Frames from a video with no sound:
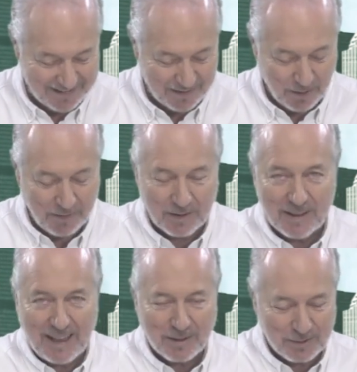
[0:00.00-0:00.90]
The
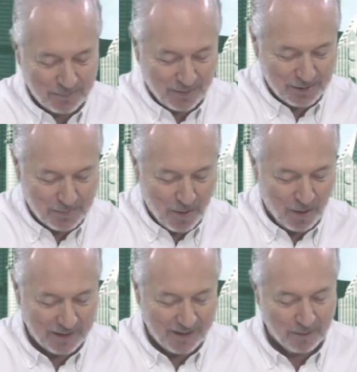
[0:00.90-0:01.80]
letters are very
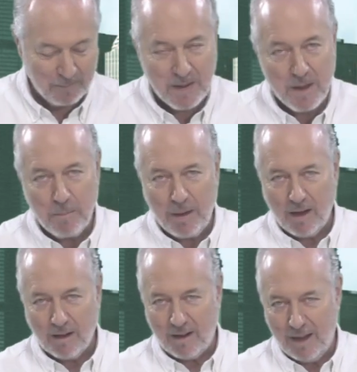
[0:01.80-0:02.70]
small here.
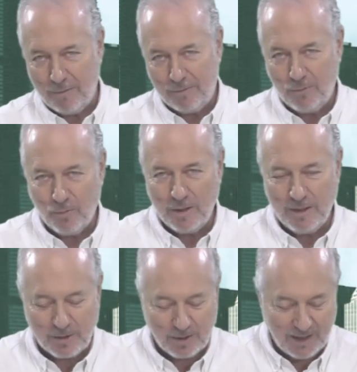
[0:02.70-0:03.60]
Paragraph
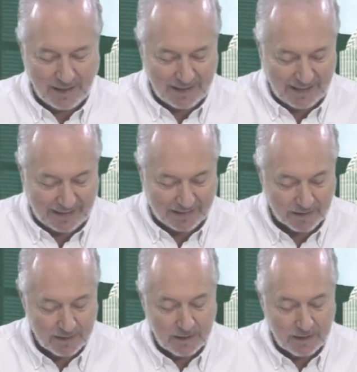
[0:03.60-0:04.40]
188.